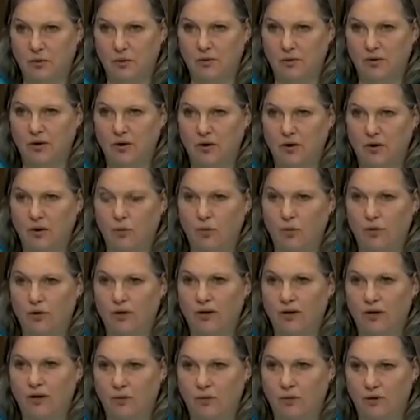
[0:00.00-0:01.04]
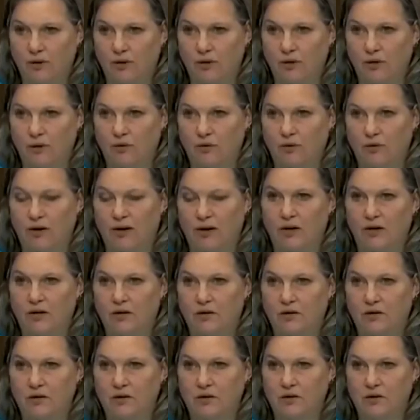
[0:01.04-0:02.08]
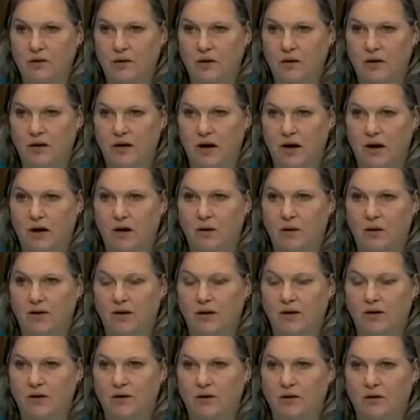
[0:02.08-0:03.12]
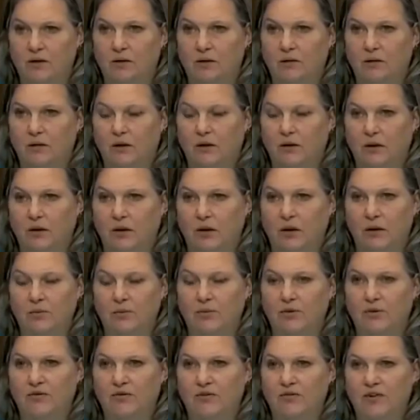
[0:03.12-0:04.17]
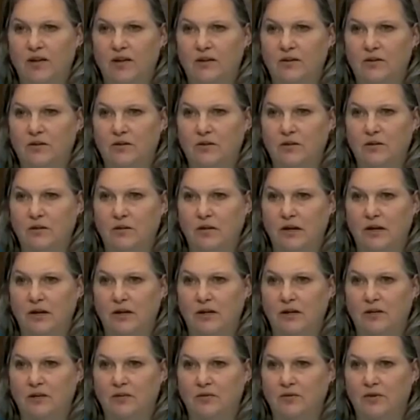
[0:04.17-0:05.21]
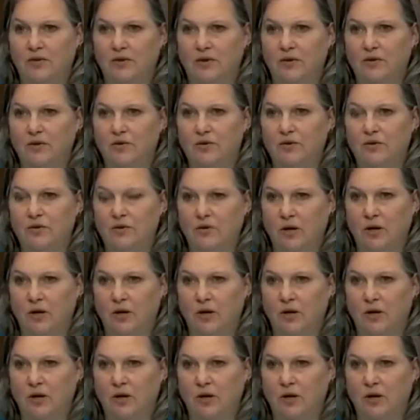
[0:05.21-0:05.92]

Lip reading: we are working with the Ukrainians on how they can prevent any of those